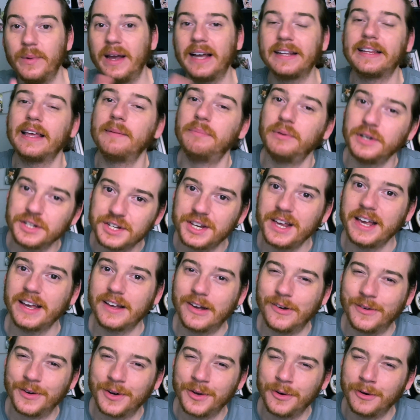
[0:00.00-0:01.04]
got that bush head
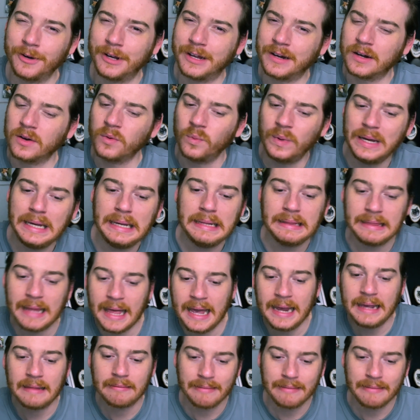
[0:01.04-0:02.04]
going on. We like